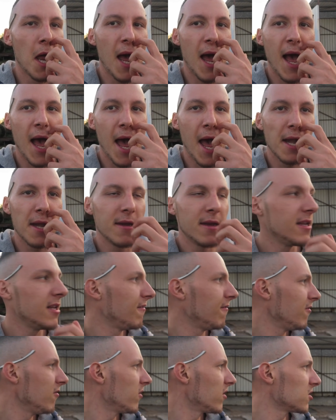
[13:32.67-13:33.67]
And
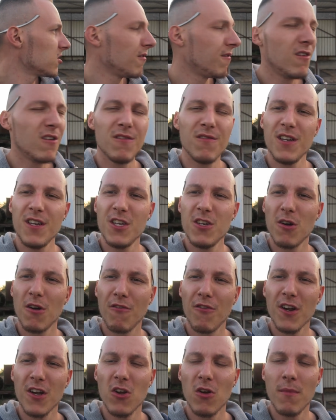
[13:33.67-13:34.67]
if you watch the full video, you're
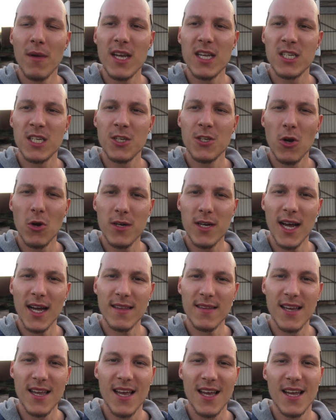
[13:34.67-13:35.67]
freaking amazing, you know that?